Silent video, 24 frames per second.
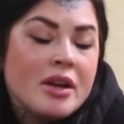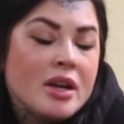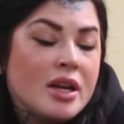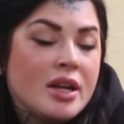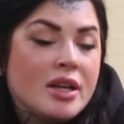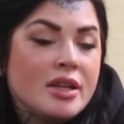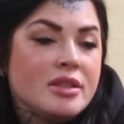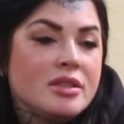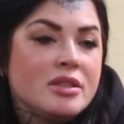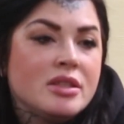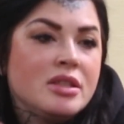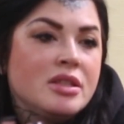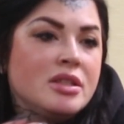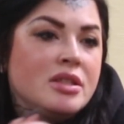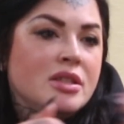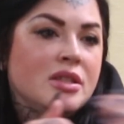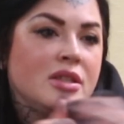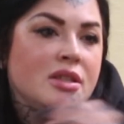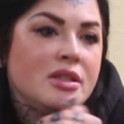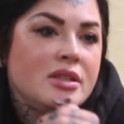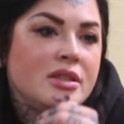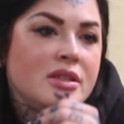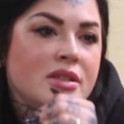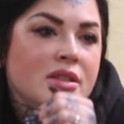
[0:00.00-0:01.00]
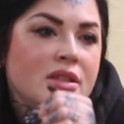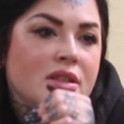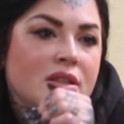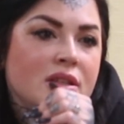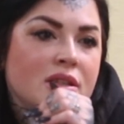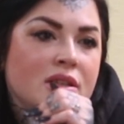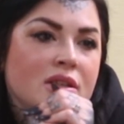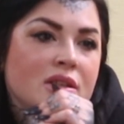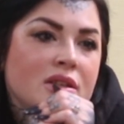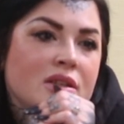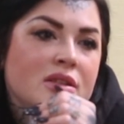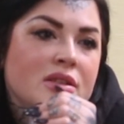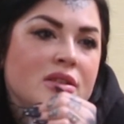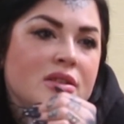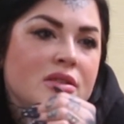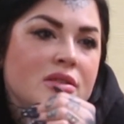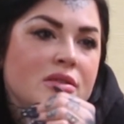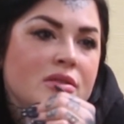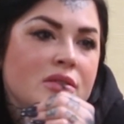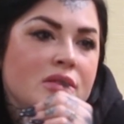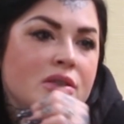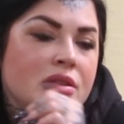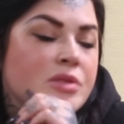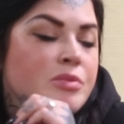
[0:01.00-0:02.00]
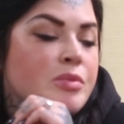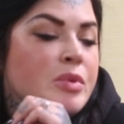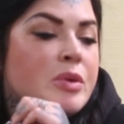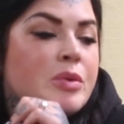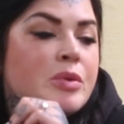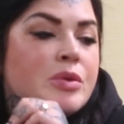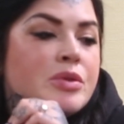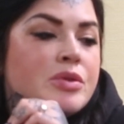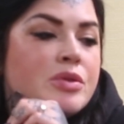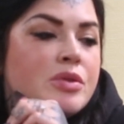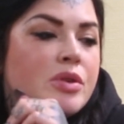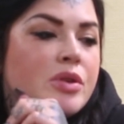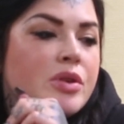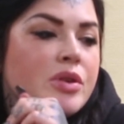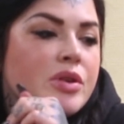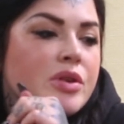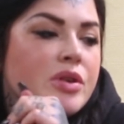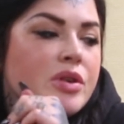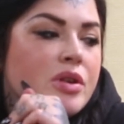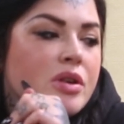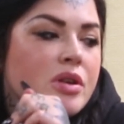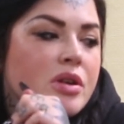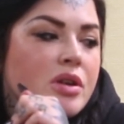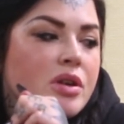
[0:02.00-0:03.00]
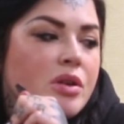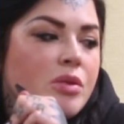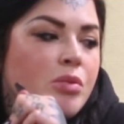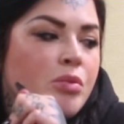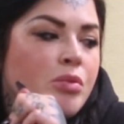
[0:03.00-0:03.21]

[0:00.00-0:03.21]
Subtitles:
It doesn't matter. Yeah, people still get into arguments on it.